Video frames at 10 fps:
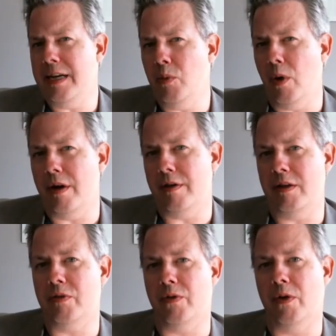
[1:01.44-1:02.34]
one of
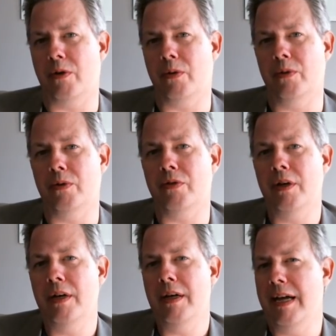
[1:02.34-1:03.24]
these
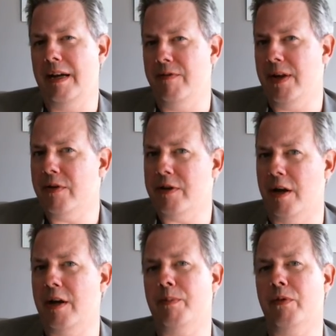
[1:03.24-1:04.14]
verticals and have never
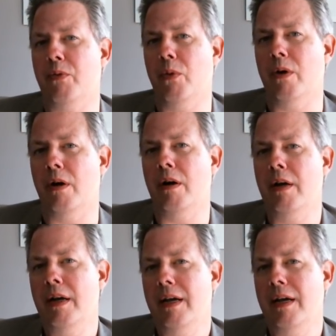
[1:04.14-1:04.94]
done it before,